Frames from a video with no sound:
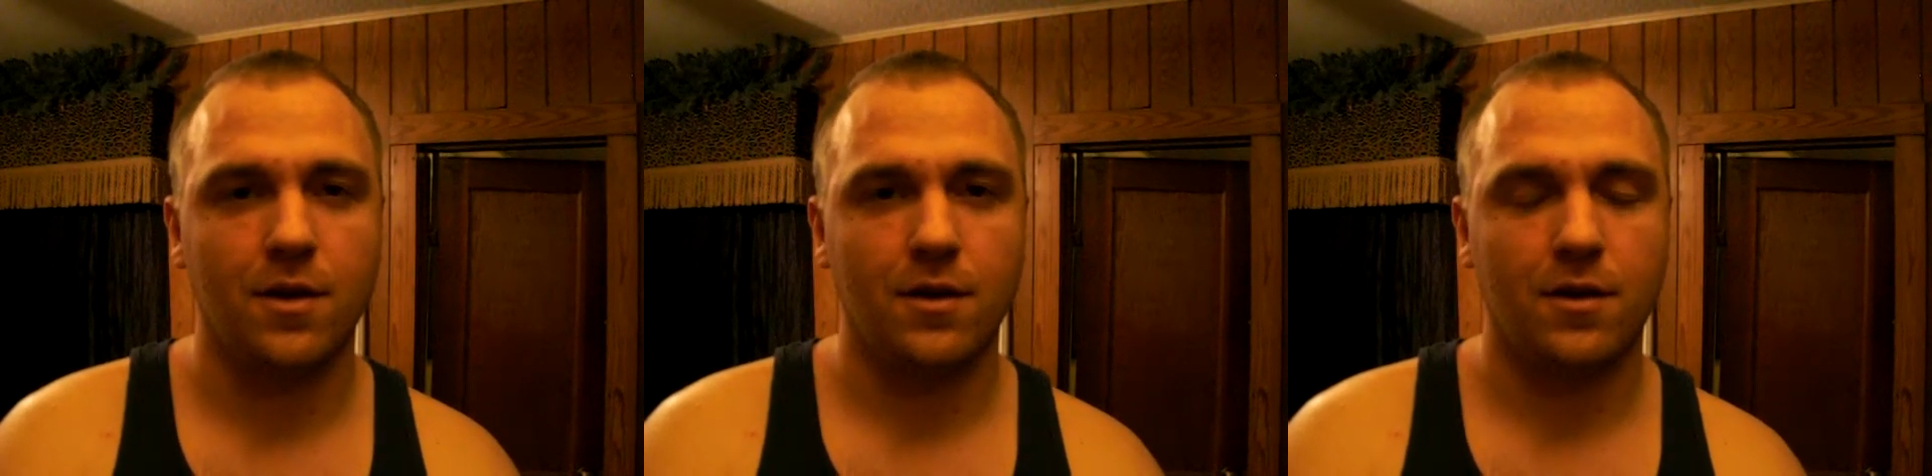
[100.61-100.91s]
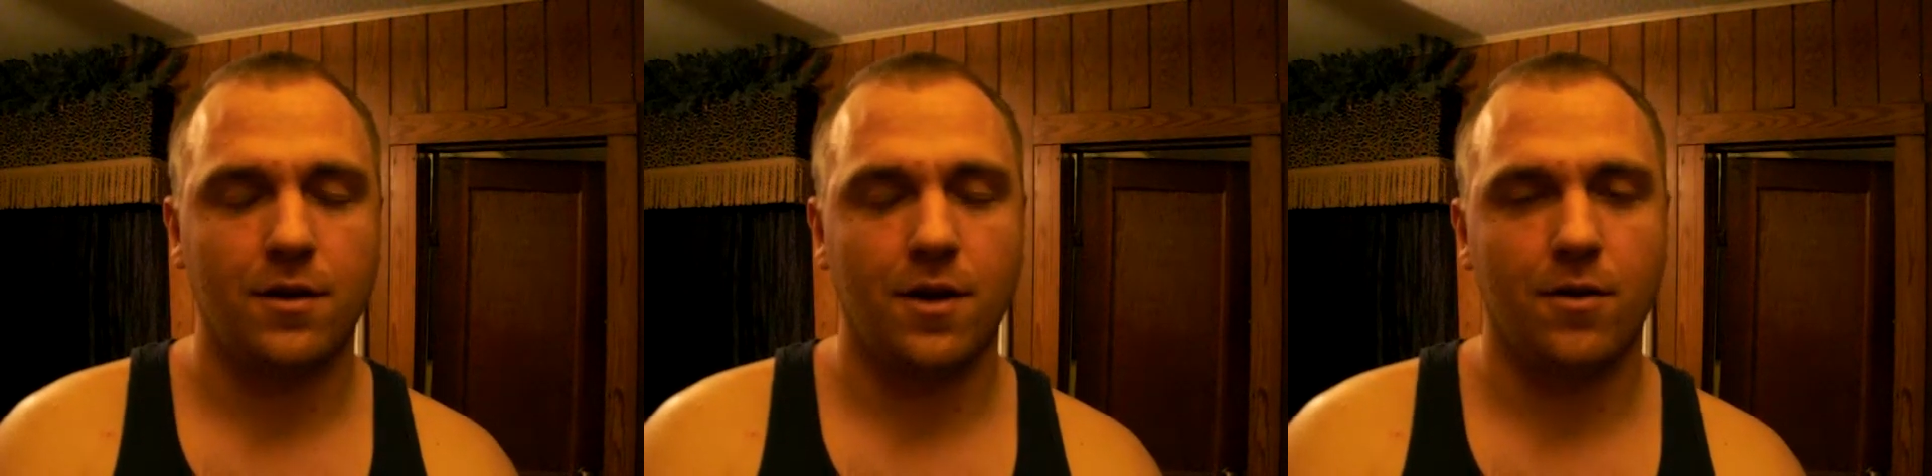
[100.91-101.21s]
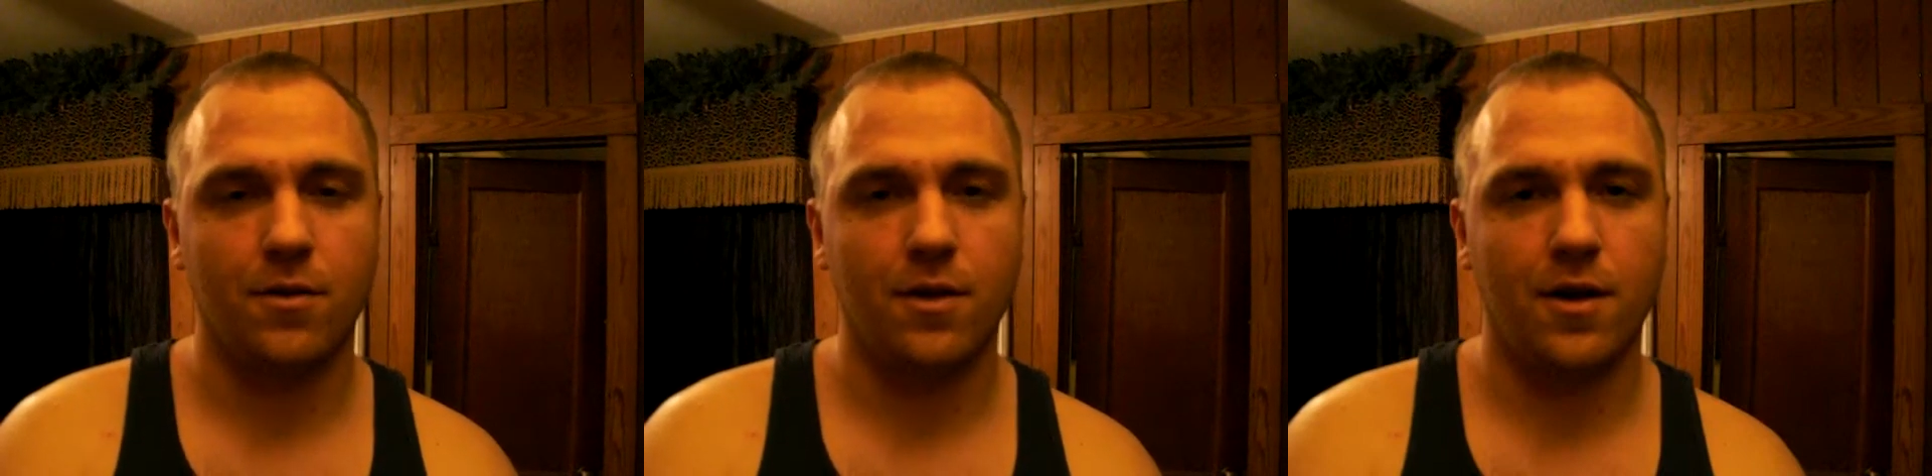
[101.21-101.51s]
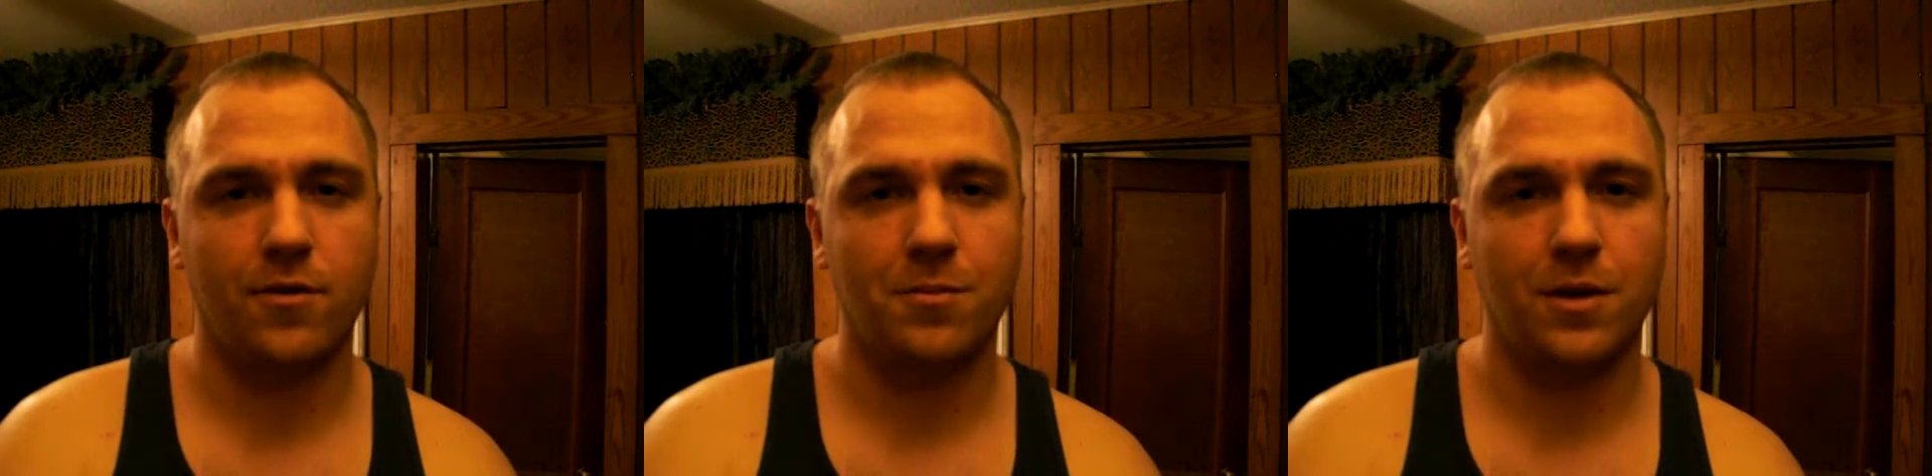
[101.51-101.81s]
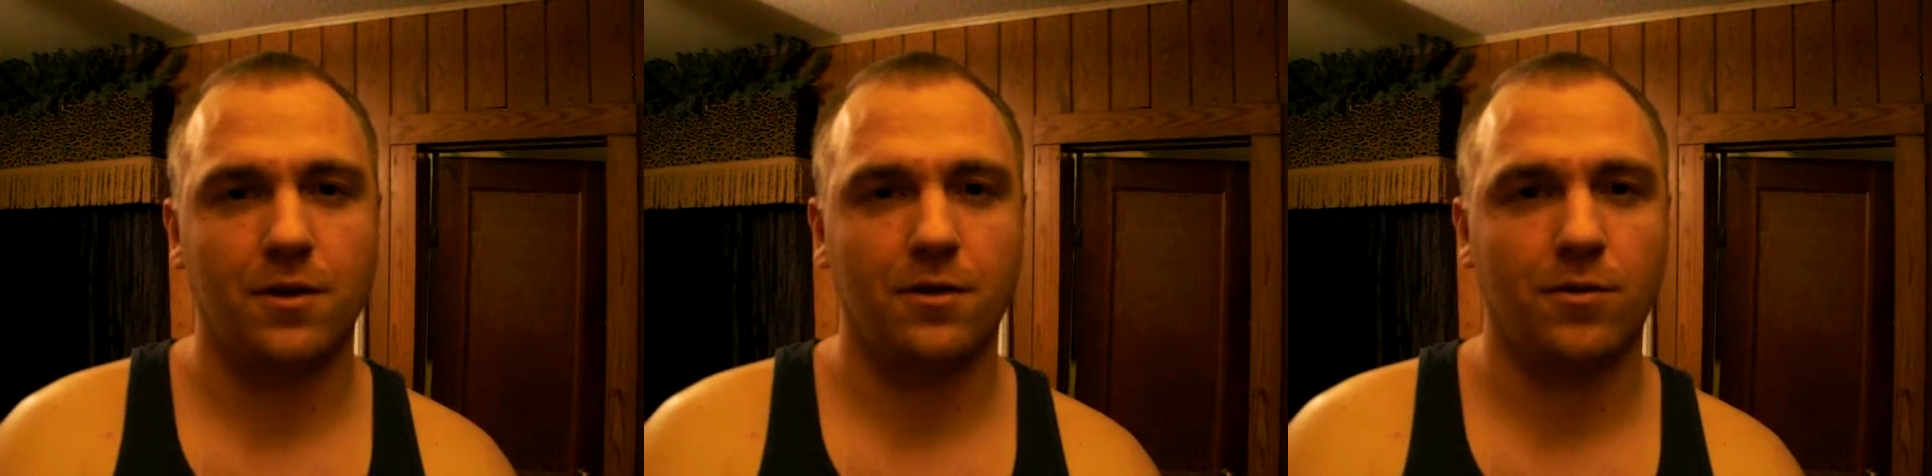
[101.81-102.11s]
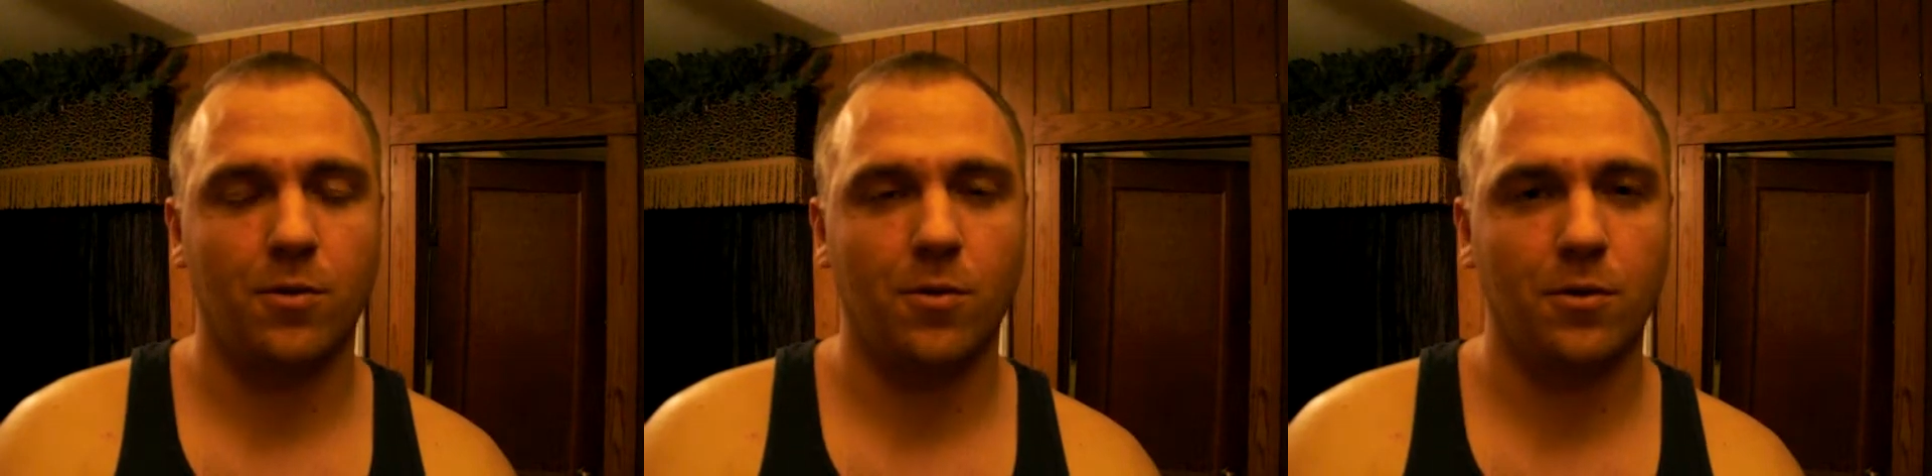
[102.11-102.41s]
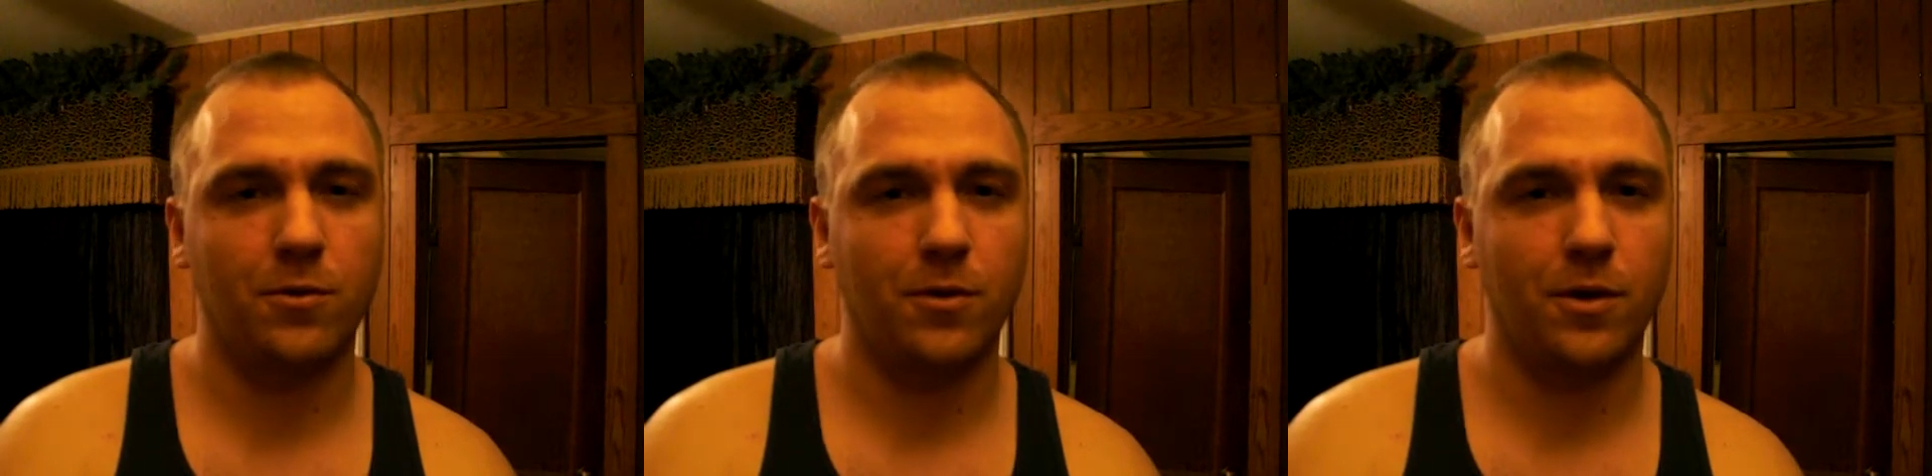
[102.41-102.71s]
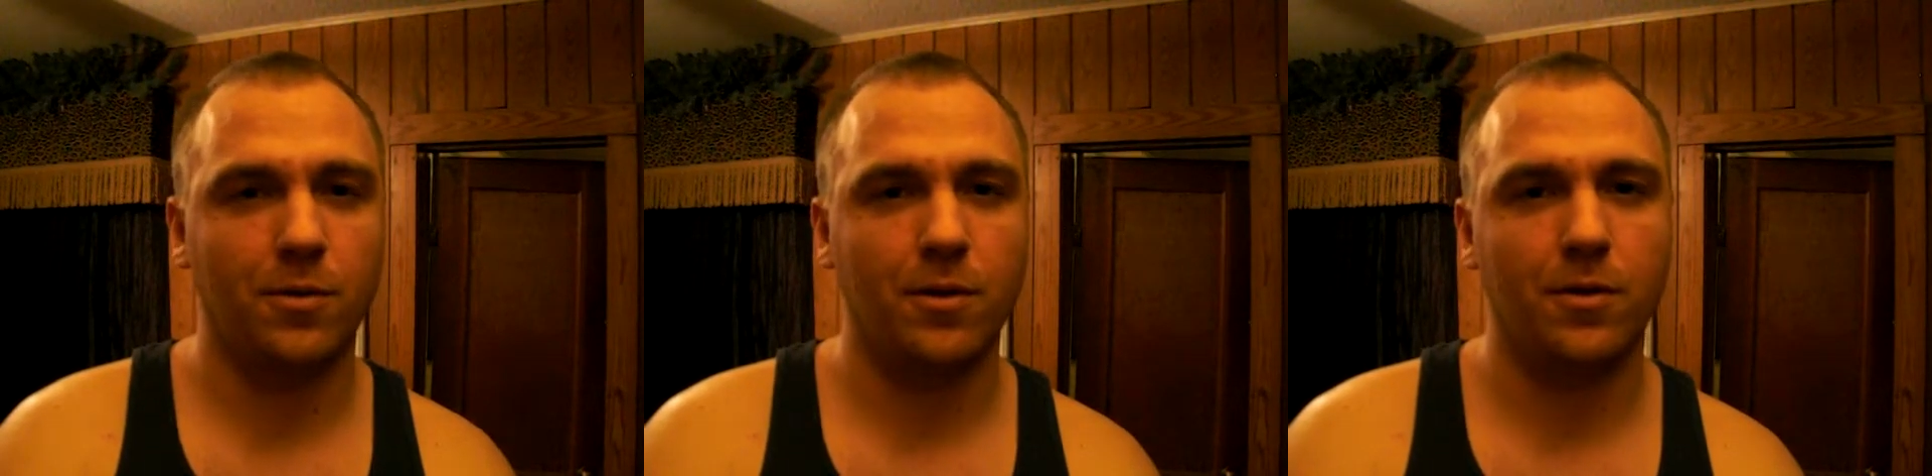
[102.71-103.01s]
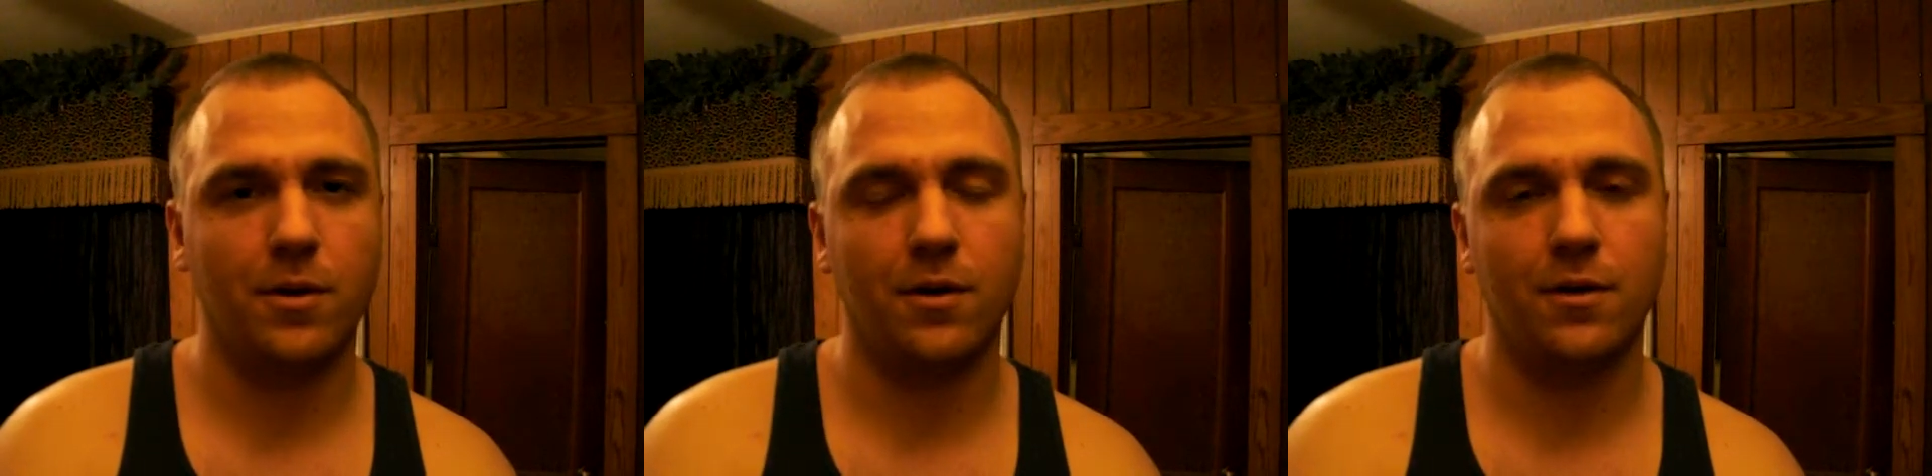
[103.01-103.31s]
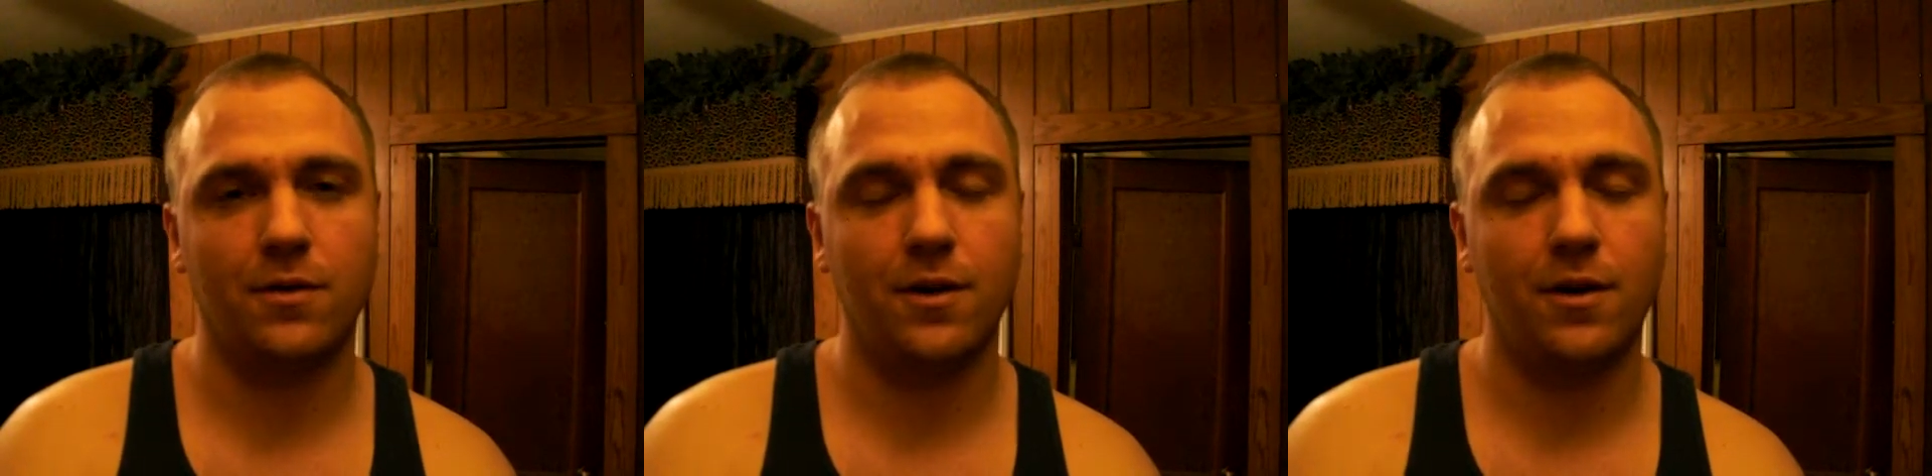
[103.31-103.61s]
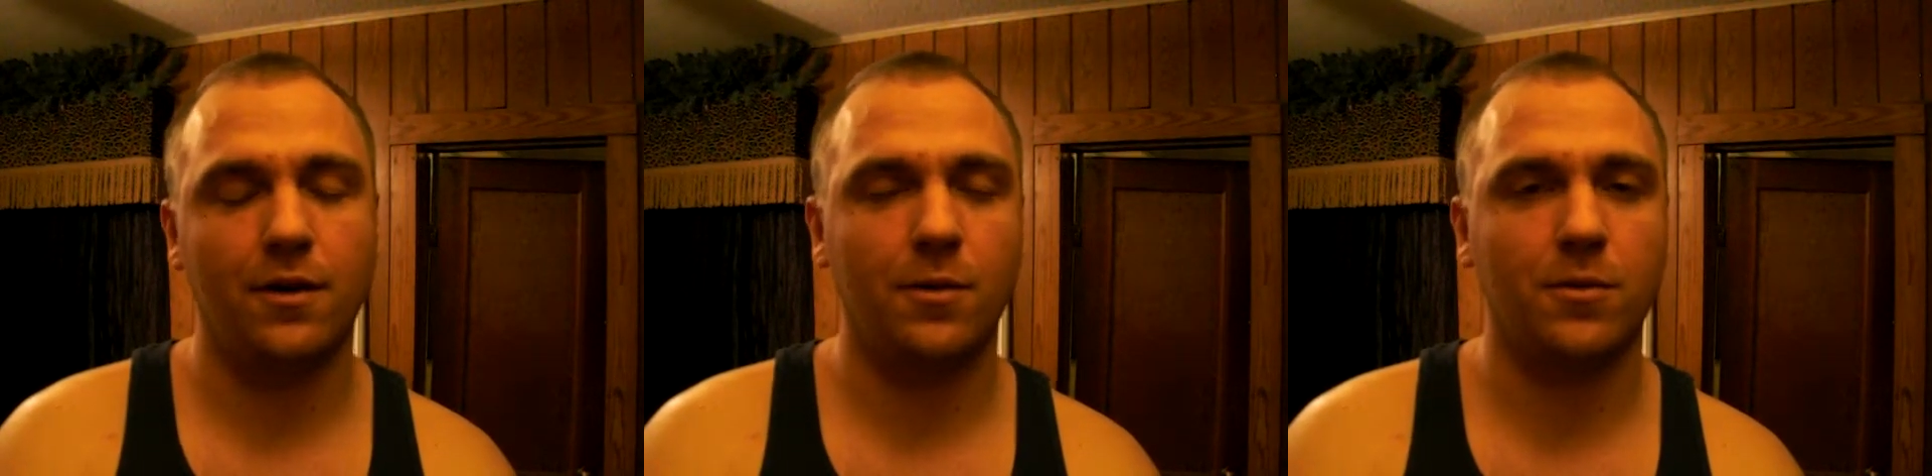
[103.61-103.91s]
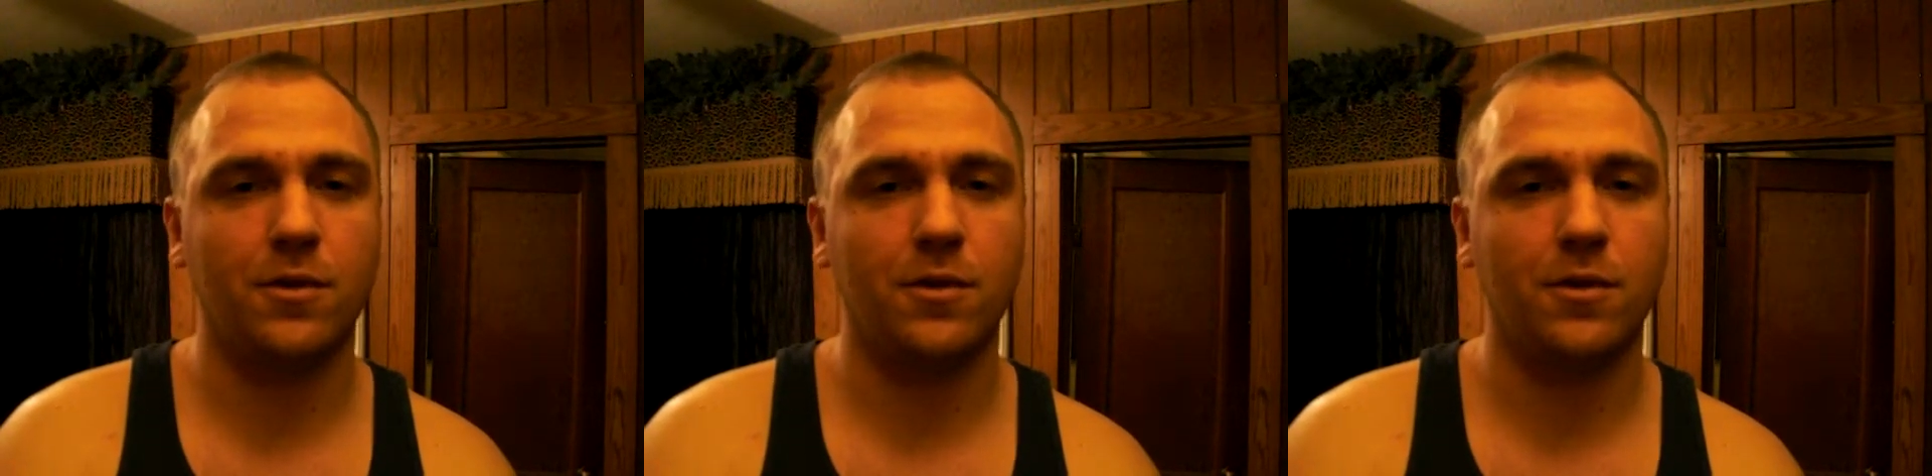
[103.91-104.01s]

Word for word: kicked out or left because of a horror story I wrote and suddenly was